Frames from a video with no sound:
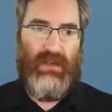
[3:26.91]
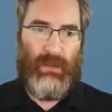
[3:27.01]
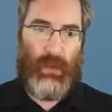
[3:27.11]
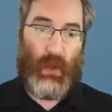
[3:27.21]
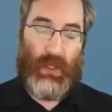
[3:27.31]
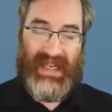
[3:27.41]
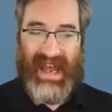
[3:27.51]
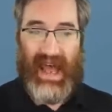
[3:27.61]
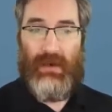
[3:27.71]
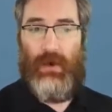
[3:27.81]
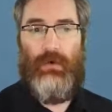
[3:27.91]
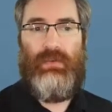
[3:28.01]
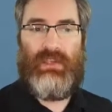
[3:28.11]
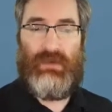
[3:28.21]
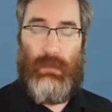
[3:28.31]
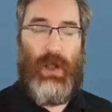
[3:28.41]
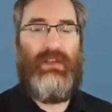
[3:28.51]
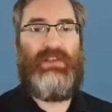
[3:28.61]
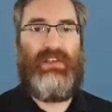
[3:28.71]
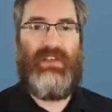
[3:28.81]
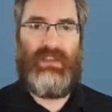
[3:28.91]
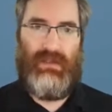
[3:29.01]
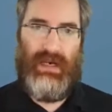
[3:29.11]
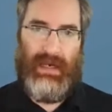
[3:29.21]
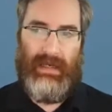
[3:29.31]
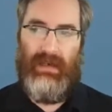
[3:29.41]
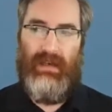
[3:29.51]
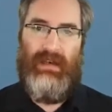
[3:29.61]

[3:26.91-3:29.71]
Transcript: The Pearl Nano, the smallest in this line,